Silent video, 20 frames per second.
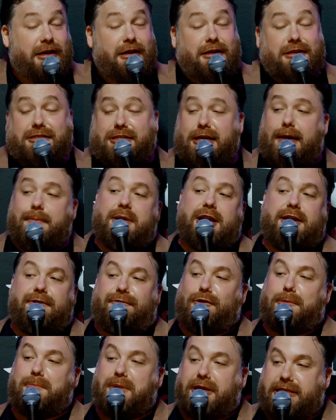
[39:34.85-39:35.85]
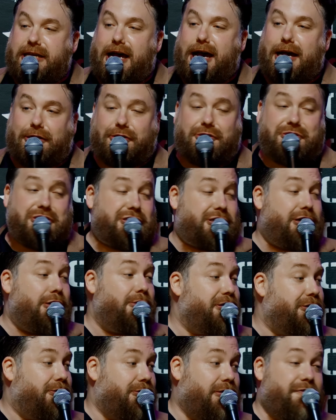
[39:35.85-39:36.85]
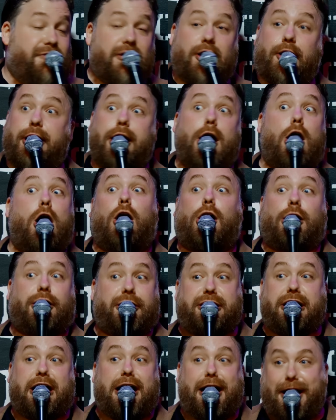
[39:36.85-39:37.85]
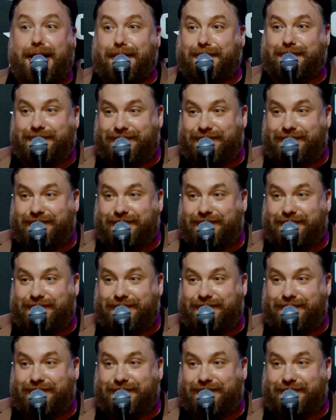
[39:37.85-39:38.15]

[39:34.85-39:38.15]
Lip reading: Somebody from McDonald's is going through a very hard time.